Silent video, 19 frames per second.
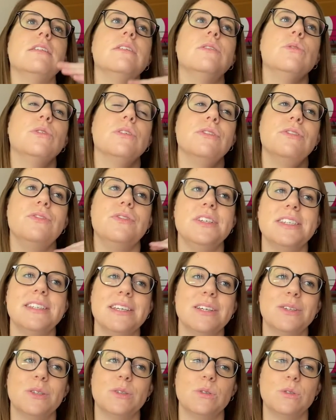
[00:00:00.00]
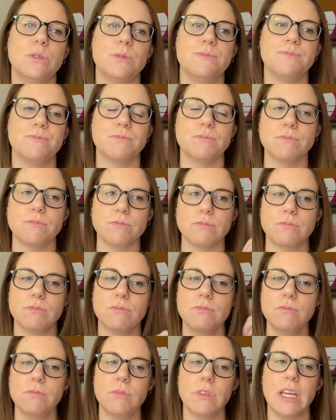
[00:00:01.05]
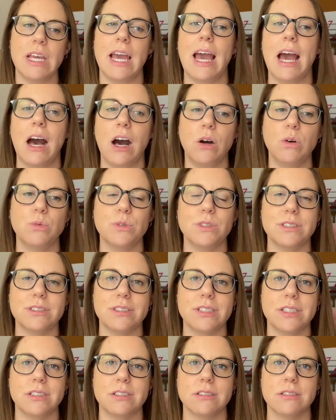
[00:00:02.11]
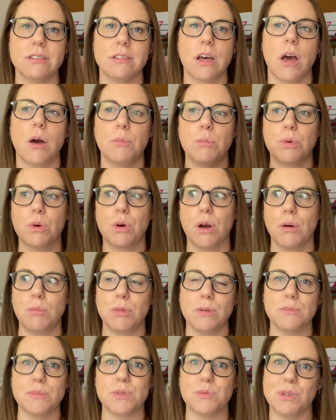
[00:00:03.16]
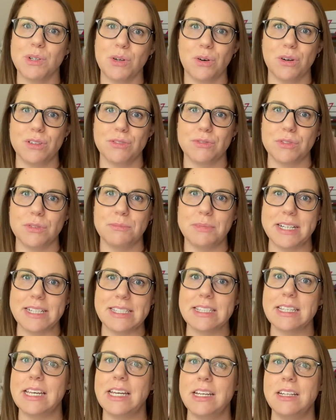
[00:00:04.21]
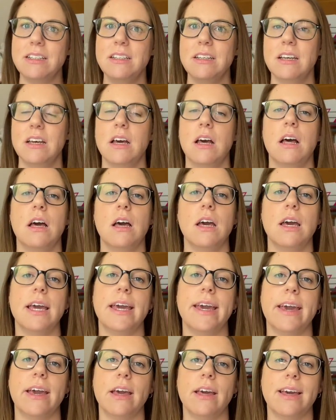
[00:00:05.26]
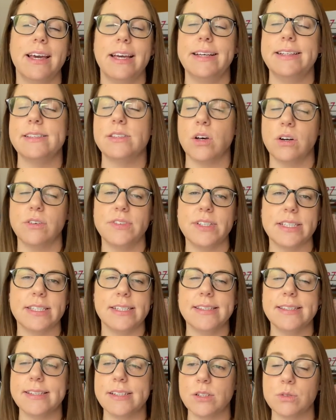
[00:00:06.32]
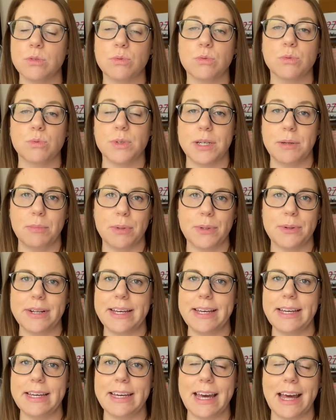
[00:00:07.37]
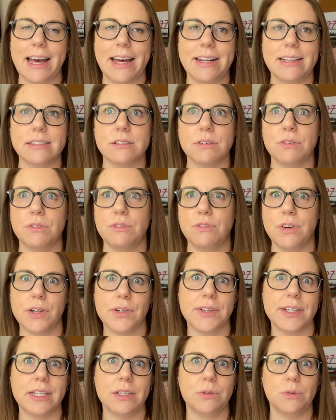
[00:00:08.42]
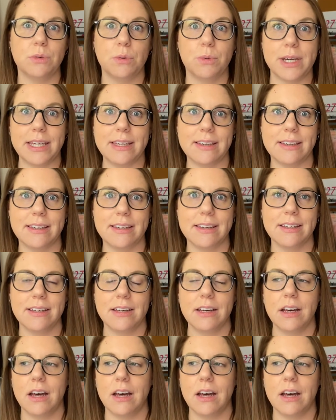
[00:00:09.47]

all the physical outward problems were gone from my skin, it's obviously still rebuilding and it's very weak.